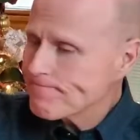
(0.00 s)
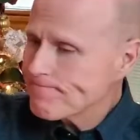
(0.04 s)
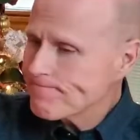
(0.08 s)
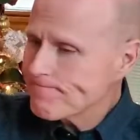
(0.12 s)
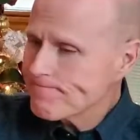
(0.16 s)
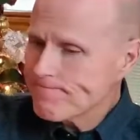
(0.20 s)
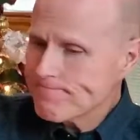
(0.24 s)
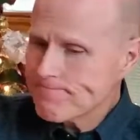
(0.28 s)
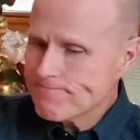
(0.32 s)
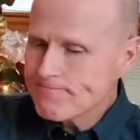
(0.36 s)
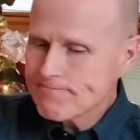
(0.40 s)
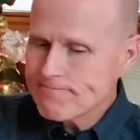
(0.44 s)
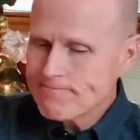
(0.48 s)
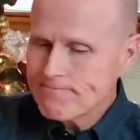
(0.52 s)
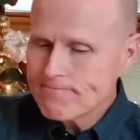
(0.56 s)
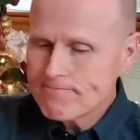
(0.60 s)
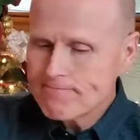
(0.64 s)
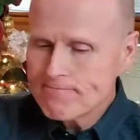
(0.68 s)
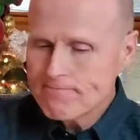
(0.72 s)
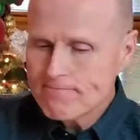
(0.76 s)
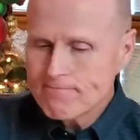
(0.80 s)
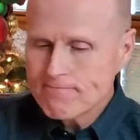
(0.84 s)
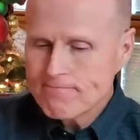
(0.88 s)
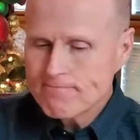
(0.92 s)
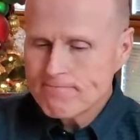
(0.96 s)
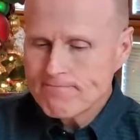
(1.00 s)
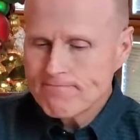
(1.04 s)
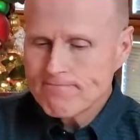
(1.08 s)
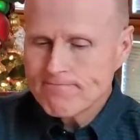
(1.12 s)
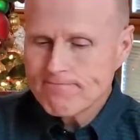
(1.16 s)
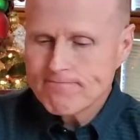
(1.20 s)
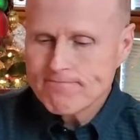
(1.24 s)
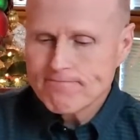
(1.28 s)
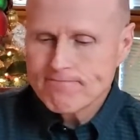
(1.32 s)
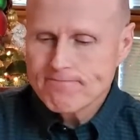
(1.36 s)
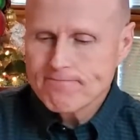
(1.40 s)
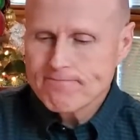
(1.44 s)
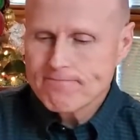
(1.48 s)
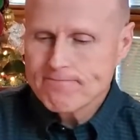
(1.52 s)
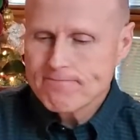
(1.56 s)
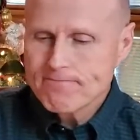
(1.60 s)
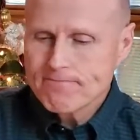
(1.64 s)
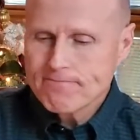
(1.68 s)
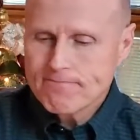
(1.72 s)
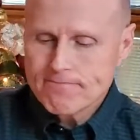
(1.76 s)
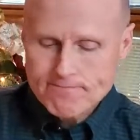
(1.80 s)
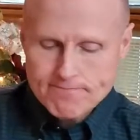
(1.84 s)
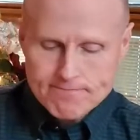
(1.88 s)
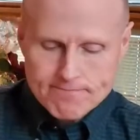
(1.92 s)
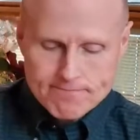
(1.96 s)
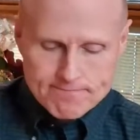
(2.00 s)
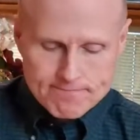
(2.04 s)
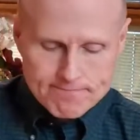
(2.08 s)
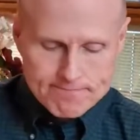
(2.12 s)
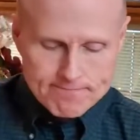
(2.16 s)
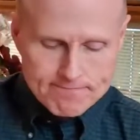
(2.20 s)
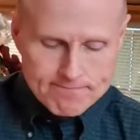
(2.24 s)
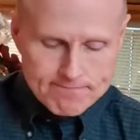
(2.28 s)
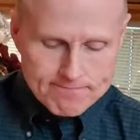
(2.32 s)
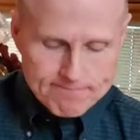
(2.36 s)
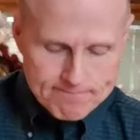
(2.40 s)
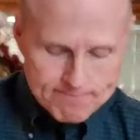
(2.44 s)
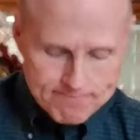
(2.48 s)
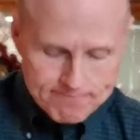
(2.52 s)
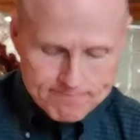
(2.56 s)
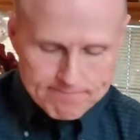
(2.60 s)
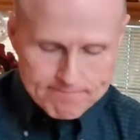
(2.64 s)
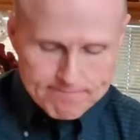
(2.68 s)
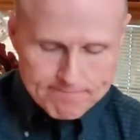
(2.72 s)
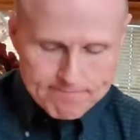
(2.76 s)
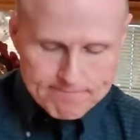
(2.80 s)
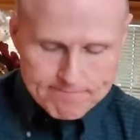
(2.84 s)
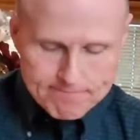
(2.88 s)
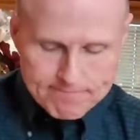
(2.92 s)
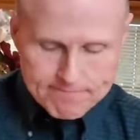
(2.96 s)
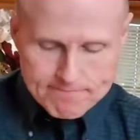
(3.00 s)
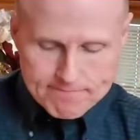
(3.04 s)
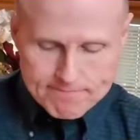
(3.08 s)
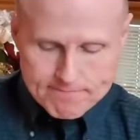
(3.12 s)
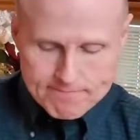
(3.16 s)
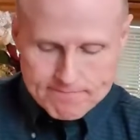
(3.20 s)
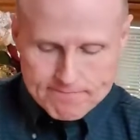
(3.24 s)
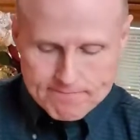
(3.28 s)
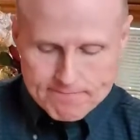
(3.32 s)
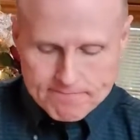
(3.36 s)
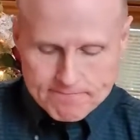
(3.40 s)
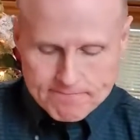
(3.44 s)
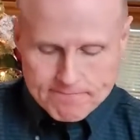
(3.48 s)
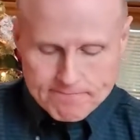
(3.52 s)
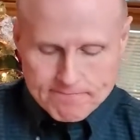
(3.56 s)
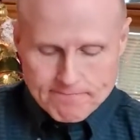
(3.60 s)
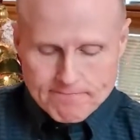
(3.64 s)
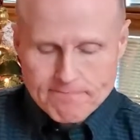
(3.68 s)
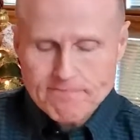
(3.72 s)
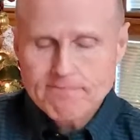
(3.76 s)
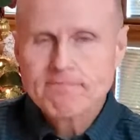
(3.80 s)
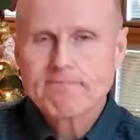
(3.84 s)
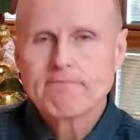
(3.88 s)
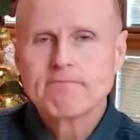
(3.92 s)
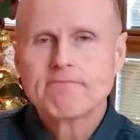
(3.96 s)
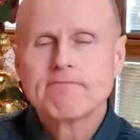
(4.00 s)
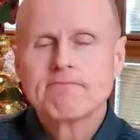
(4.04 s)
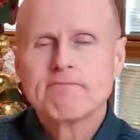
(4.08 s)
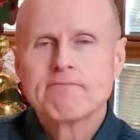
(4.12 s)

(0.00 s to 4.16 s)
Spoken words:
[no speech]